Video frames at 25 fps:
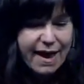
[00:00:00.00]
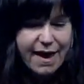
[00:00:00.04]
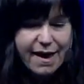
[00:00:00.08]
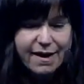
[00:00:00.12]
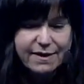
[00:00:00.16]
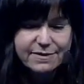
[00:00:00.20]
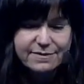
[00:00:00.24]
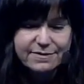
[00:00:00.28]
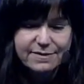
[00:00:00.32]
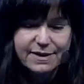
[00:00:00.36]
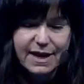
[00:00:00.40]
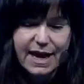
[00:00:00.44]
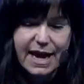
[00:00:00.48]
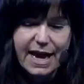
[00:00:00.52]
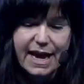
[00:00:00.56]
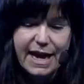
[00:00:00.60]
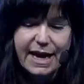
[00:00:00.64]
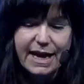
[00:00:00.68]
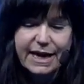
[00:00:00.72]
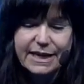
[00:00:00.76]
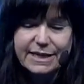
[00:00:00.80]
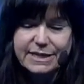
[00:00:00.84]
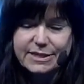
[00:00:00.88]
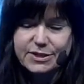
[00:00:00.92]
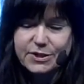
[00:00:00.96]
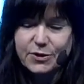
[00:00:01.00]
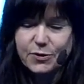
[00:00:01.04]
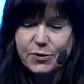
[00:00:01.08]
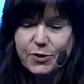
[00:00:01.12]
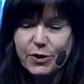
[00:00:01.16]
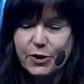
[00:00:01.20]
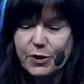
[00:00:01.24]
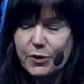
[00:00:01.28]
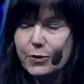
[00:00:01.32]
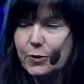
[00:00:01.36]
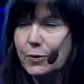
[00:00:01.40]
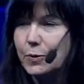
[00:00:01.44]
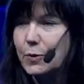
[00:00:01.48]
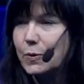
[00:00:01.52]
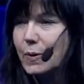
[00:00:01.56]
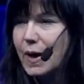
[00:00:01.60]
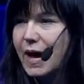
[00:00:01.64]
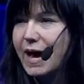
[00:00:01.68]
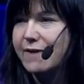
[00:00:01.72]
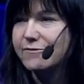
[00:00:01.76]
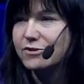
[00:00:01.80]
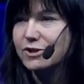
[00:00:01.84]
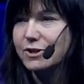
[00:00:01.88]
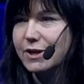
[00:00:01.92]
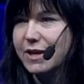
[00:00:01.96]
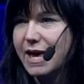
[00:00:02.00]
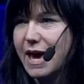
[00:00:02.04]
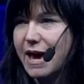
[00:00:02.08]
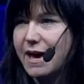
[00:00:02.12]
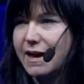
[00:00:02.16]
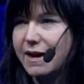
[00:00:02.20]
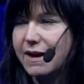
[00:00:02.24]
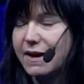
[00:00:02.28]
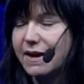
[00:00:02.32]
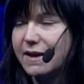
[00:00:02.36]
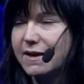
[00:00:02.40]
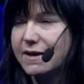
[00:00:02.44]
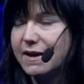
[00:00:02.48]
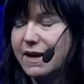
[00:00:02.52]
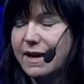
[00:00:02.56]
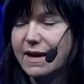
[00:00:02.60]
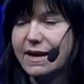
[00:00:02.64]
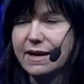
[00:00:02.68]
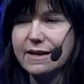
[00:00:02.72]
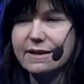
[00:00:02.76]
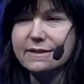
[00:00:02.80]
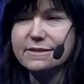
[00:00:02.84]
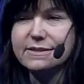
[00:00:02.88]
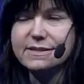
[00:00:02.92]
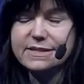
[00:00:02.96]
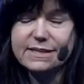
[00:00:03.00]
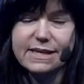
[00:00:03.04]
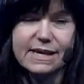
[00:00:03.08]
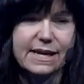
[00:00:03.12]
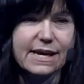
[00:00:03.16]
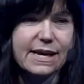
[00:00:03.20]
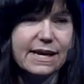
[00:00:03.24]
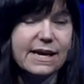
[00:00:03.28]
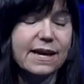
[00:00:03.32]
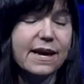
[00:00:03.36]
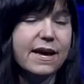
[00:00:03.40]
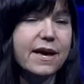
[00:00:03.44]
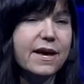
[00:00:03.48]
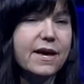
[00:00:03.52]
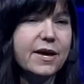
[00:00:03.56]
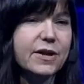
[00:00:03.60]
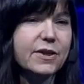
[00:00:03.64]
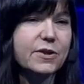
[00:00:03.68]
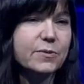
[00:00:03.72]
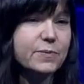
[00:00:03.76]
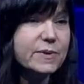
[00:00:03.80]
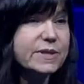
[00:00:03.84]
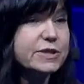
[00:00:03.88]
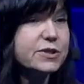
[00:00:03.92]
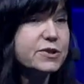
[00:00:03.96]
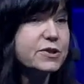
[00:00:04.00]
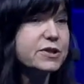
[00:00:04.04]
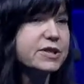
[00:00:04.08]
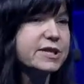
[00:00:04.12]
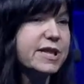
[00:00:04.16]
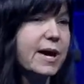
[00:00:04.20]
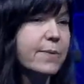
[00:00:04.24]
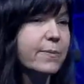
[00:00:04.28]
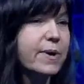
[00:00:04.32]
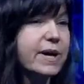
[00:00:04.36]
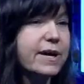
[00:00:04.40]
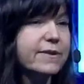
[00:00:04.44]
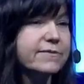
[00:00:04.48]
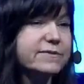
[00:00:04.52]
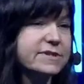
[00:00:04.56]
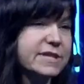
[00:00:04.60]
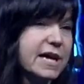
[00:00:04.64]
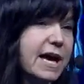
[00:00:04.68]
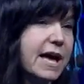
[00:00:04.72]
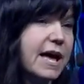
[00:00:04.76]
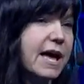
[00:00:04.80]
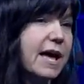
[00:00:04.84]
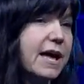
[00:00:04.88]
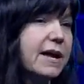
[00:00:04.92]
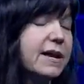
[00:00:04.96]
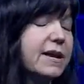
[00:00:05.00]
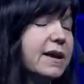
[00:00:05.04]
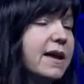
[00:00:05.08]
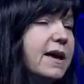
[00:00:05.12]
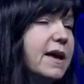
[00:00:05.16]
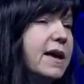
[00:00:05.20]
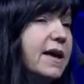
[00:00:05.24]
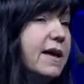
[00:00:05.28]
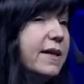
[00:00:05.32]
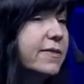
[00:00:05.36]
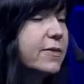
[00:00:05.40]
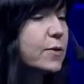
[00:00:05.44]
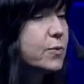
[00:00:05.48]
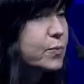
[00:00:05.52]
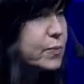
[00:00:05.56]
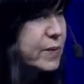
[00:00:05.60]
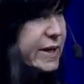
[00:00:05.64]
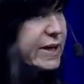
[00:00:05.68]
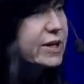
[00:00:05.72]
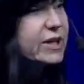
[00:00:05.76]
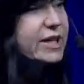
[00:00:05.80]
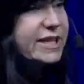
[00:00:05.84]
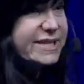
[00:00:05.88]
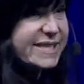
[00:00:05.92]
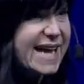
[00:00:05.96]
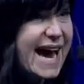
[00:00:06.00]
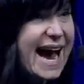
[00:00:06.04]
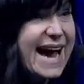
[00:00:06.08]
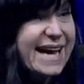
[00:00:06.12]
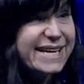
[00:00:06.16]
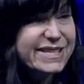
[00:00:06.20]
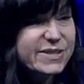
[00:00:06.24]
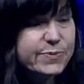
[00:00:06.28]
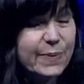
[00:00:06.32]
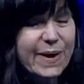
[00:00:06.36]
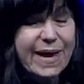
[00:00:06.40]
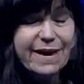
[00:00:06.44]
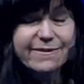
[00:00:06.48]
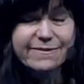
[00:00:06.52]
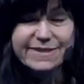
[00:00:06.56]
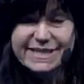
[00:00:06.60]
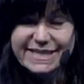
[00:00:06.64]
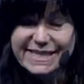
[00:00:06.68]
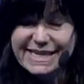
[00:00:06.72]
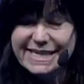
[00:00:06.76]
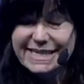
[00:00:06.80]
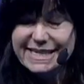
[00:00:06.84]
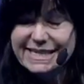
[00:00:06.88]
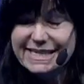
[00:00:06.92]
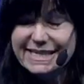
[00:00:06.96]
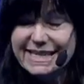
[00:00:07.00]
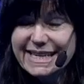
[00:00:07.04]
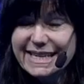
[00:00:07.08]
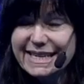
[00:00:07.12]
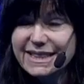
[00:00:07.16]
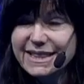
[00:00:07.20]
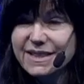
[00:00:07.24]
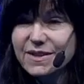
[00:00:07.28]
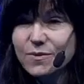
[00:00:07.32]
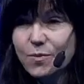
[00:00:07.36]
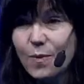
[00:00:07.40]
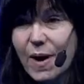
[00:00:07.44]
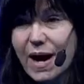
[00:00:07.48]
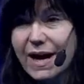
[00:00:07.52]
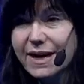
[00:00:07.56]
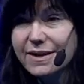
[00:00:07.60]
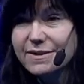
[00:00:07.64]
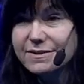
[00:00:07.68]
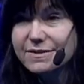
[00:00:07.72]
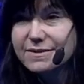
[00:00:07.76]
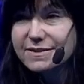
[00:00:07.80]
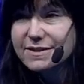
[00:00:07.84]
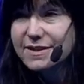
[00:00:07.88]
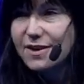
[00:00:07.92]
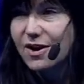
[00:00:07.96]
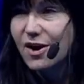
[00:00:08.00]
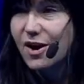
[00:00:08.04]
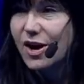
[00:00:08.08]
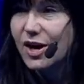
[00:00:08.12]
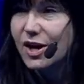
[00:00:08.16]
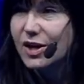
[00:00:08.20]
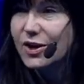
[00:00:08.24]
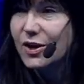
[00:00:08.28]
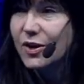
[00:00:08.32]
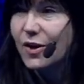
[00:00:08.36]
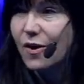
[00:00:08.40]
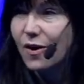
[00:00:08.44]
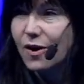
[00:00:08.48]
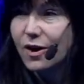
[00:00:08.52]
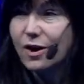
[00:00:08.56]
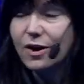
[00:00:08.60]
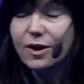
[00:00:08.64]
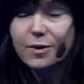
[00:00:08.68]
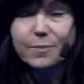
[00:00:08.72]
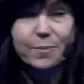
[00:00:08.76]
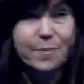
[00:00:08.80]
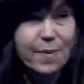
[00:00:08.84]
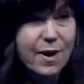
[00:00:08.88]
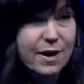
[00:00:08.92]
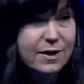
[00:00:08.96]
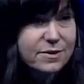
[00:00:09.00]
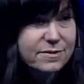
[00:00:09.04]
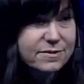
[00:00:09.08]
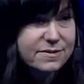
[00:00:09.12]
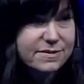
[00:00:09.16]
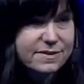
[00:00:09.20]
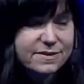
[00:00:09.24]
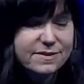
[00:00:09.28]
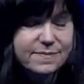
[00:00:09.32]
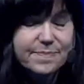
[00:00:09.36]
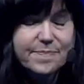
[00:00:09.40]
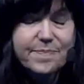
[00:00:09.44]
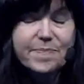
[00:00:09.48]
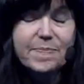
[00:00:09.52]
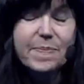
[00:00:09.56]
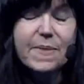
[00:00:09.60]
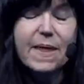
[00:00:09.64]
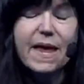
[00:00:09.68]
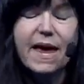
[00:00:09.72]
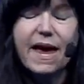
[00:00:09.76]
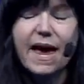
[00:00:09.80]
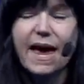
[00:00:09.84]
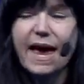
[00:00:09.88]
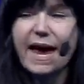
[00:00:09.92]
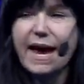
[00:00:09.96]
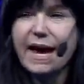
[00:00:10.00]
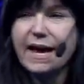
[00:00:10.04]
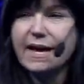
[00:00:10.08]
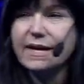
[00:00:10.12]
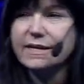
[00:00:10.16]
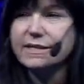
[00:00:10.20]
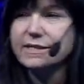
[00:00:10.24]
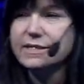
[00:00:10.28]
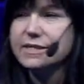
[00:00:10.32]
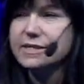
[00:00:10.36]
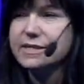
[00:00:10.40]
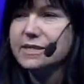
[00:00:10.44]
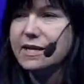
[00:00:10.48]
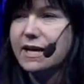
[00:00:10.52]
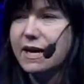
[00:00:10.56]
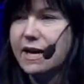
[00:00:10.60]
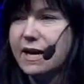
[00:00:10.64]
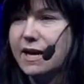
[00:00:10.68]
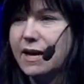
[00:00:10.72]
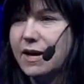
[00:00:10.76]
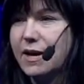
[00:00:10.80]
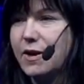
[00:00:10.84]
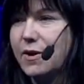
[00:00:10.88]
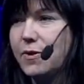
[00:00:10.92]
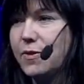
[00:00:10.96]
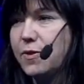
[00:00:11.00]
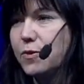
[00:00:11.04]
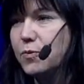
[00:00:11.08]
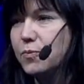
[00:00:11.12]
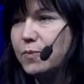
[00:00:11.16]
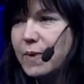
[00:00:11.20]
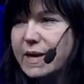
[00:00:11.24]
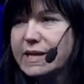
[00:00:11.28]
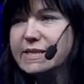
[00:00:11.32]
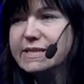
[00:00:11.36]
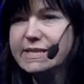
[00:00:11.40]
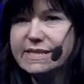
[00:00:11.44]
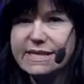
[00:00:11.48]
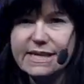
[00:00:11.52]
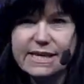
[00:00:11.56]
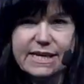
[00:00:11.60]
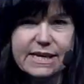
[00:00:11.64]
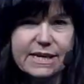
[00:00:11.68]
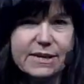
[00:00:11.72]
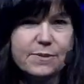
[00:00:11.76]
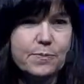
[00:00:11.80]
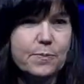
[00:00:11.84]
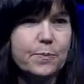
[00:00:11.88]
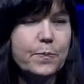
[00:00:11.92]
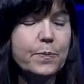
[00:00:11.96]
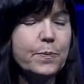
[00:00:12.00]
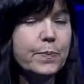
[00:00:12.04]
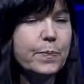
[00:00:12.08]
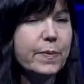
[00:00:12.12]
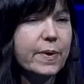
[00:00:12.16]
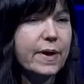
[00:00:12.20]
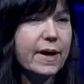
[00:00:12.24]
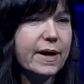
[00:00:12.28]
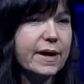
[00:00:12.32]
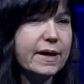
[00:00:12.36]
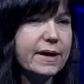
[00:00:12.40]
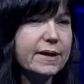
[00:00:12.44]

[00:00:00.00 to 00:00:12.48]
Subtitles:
Hat, and you can go have a look at it and see the research that we have done, the real attacks we have seen in the wild on our models, and the red team